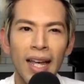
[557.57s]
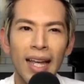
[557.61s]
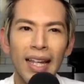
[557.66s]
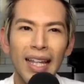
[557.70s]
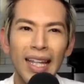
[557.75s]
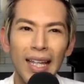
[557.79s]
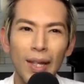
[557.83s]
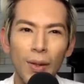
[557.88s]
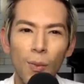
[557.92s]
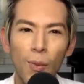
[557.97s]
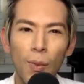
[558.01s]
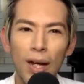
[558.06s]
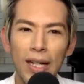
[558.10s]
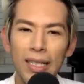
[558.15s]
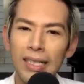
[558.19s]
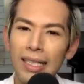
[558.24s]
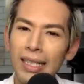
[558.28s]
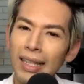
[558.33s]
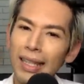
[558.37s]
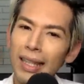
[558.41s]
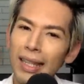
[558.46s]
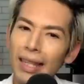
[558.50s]
He
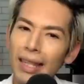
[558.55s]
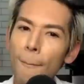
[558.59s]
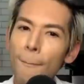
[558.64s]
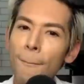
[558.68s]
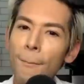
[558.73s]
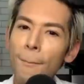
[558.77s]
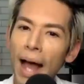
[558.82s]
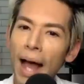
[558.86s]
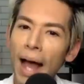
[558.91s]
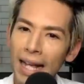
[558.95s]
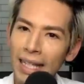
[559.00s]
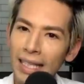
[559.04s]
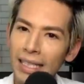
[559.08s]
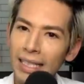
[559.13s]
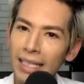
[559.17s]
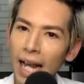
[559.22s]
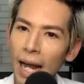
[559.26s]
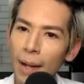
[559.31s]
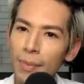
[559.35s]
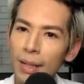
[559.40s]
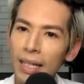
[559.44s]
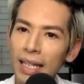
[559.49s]
wasn't the
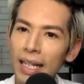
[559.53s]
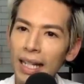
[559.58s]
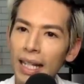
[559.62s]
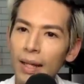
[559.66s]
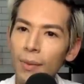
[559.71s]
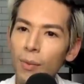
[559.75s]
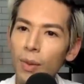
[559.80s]
best. I mean,